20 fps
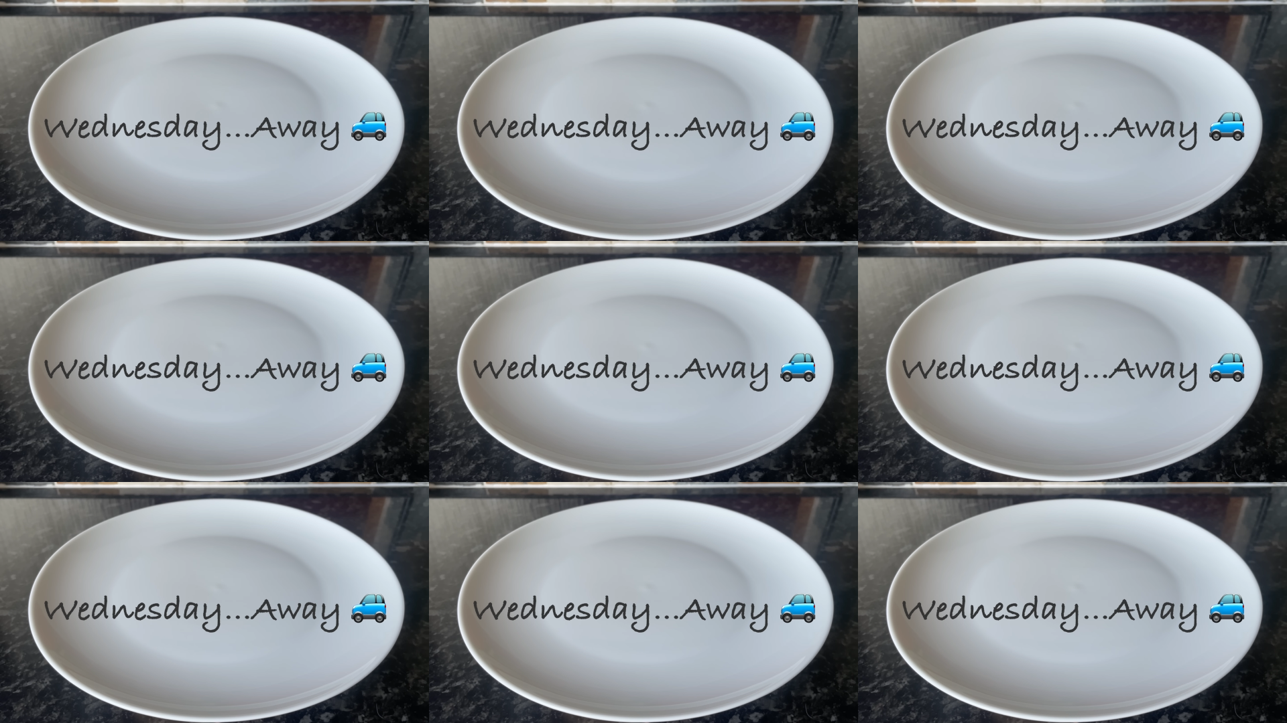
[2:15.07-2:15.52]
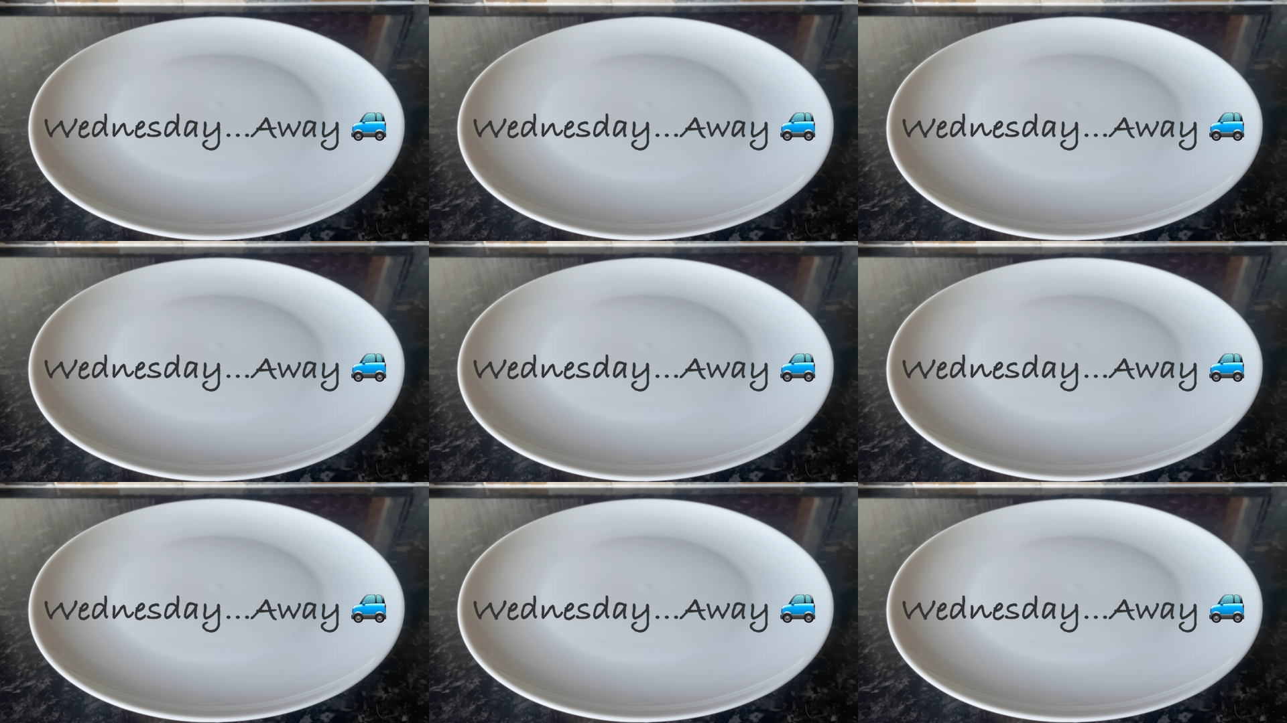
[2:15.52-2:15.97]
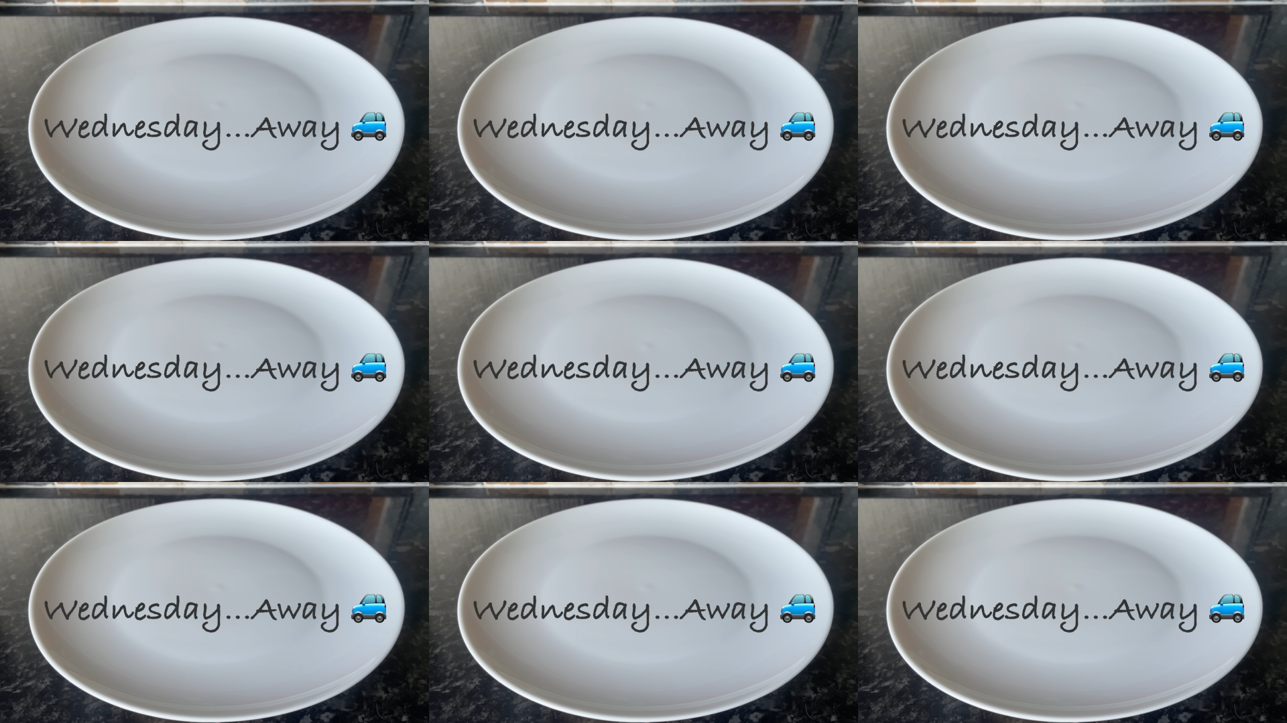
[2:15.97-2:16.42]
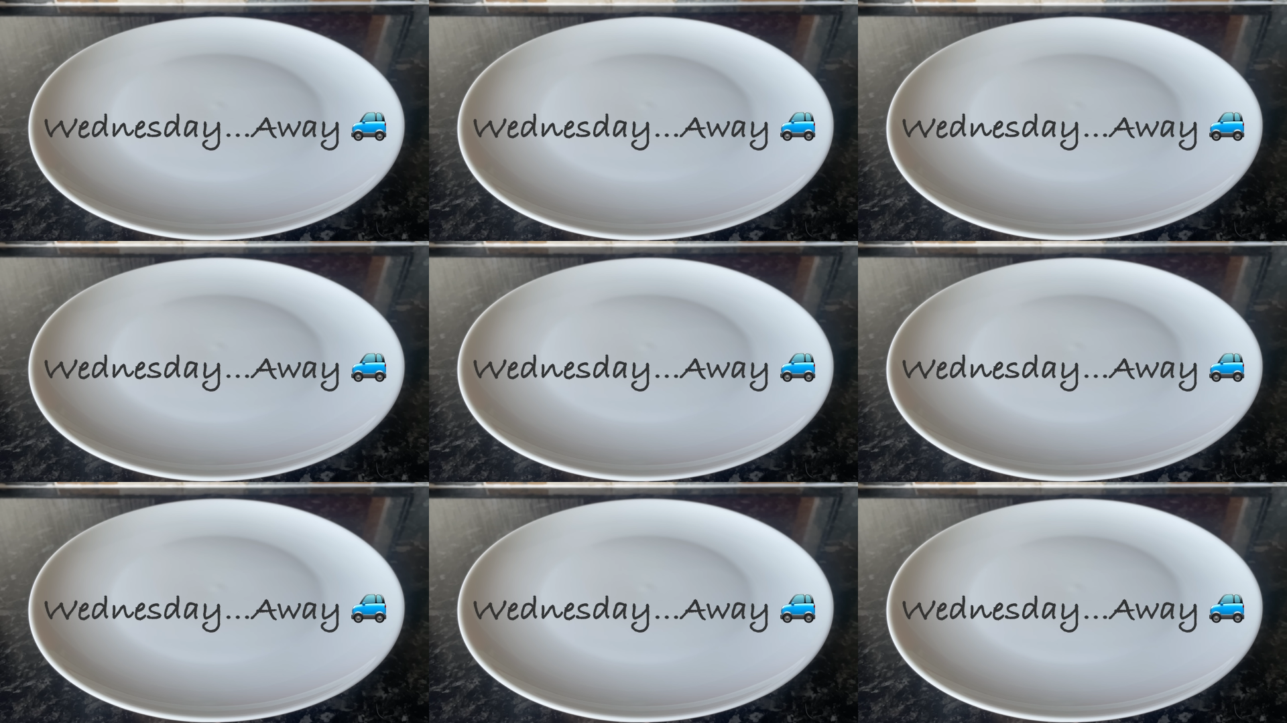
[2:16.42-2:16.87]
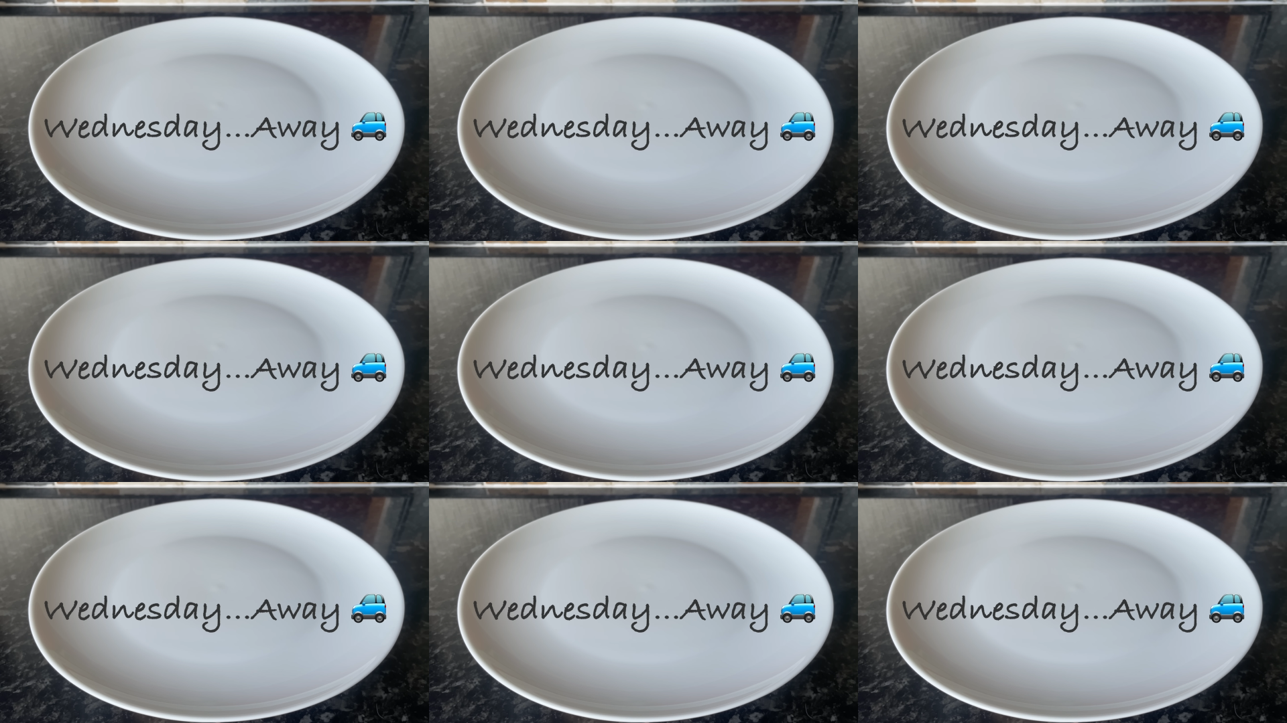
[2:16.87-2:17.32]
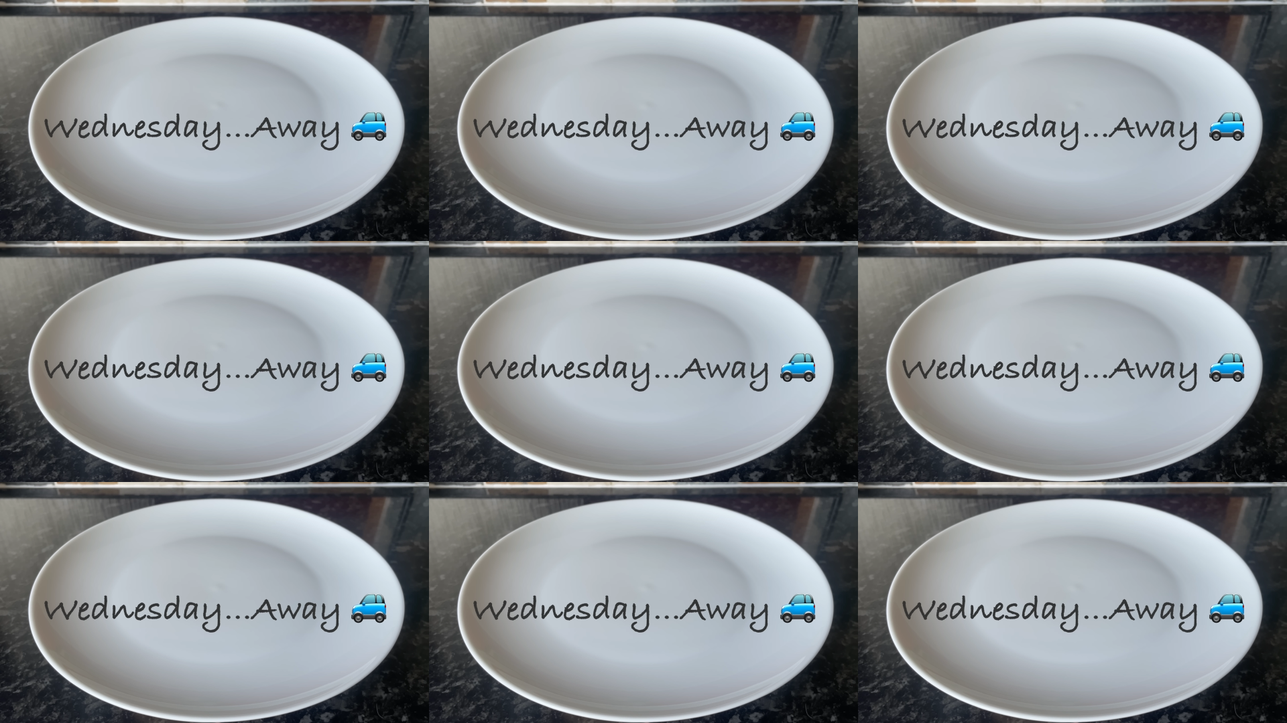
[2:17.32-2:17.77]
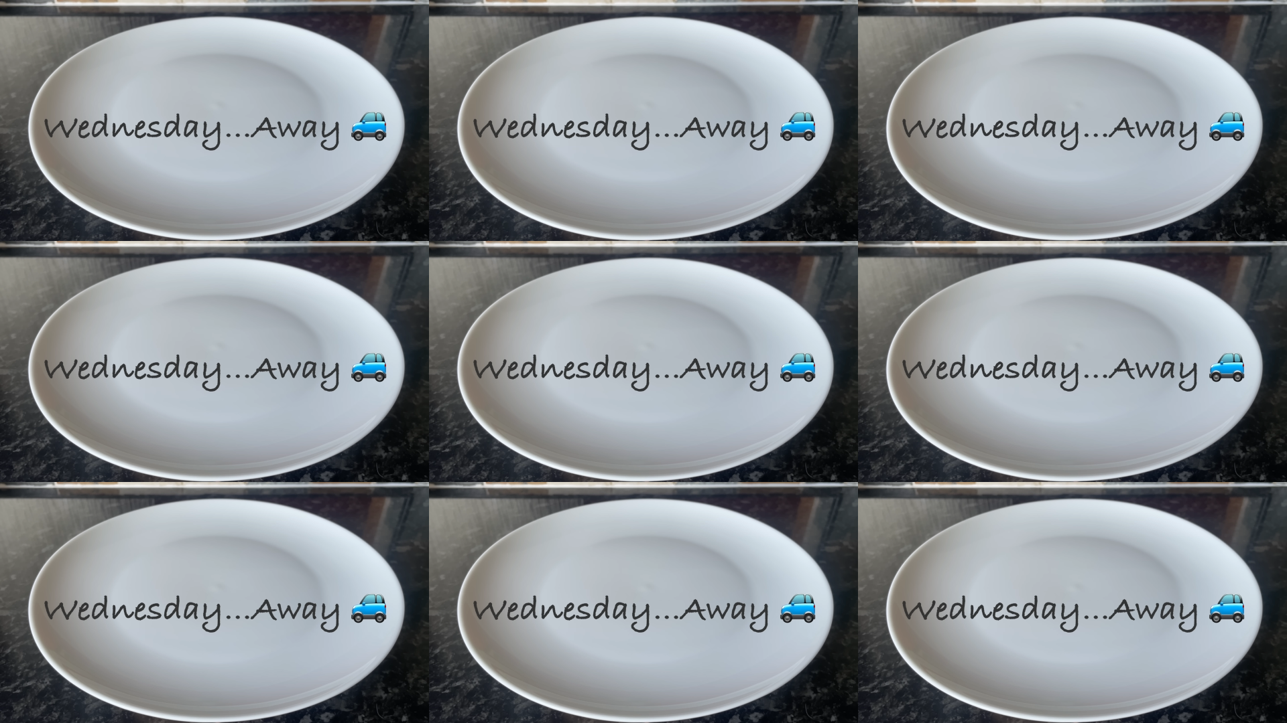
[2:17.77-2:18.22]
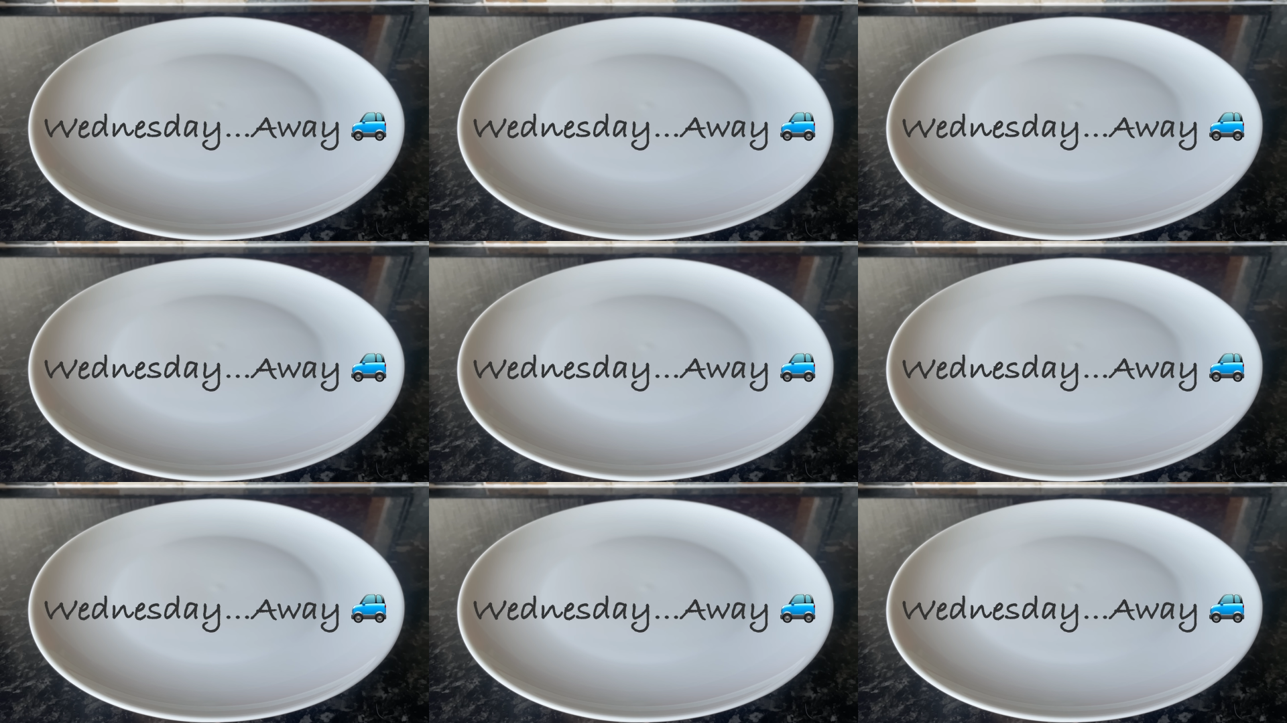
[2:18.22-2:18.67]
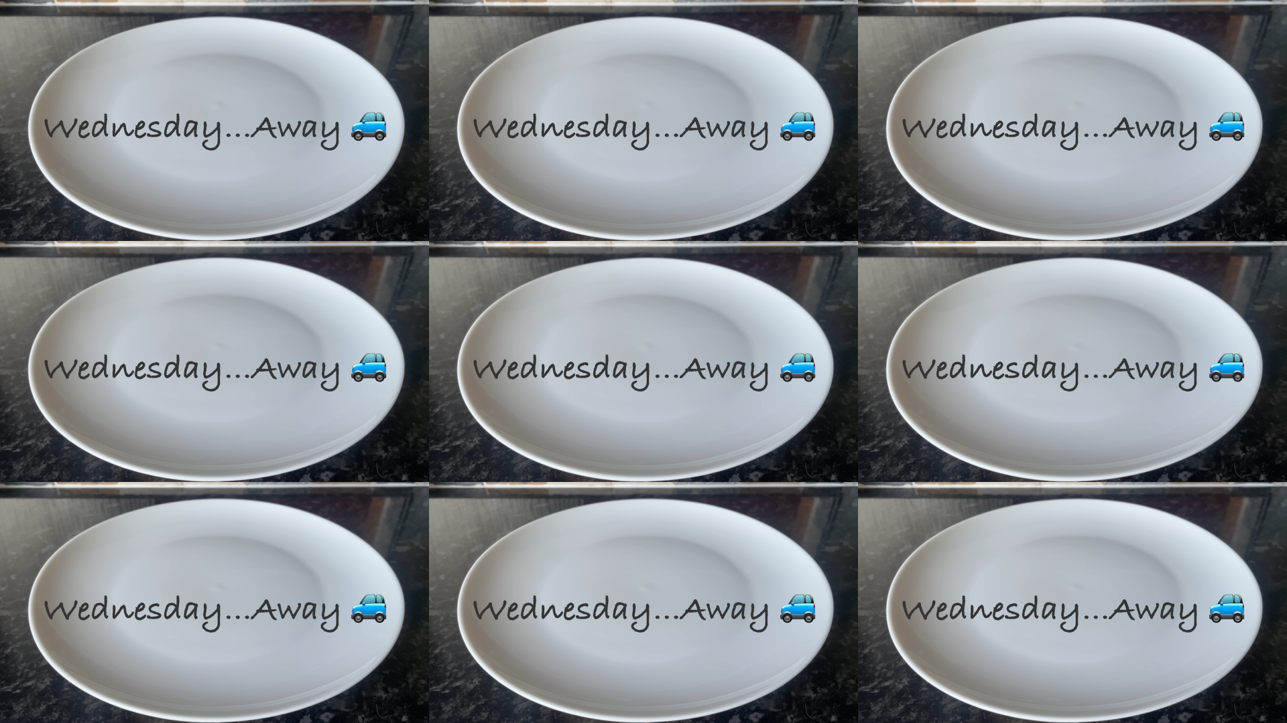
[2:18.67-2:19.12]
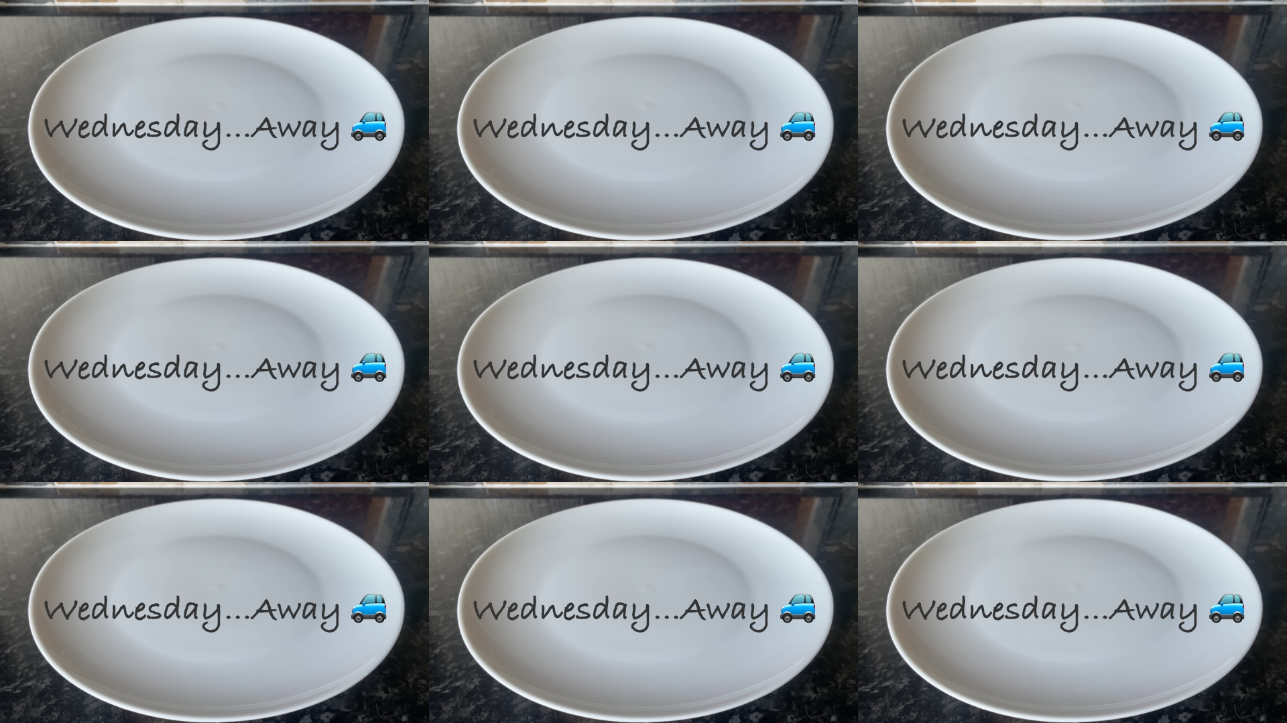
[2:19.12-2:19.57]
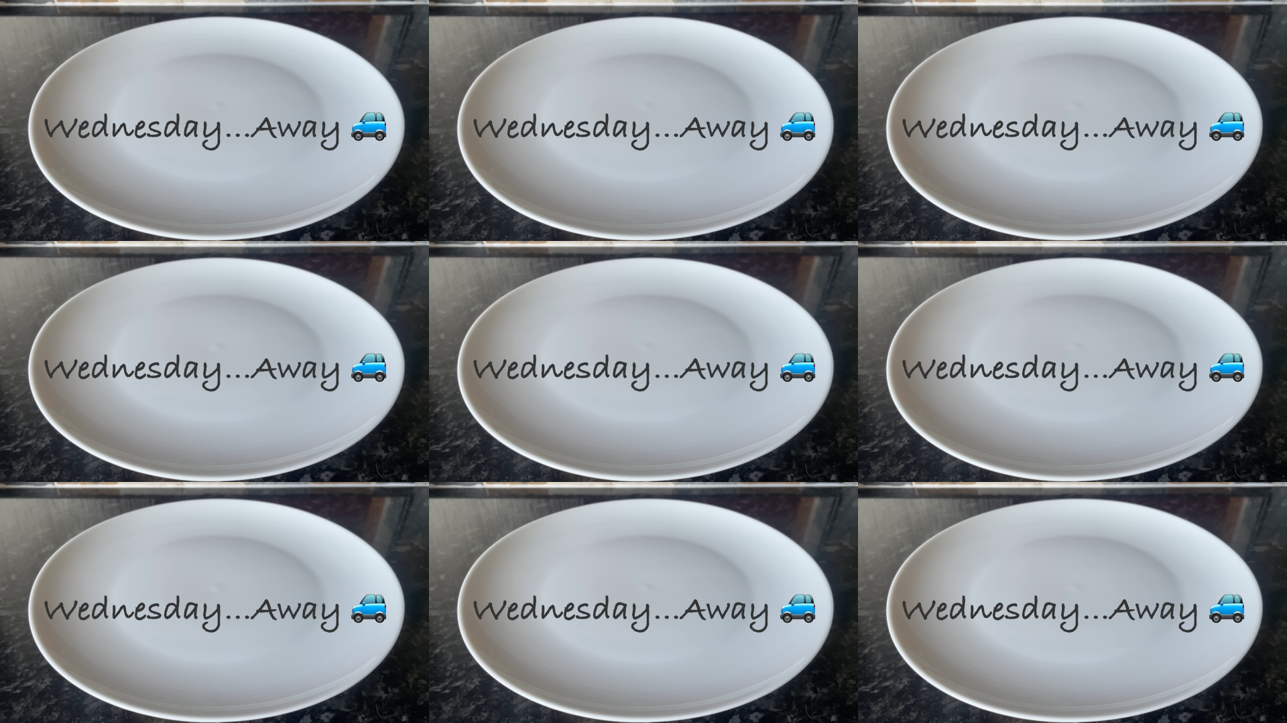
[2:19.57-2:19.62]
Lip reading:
[unreadable: no face in view]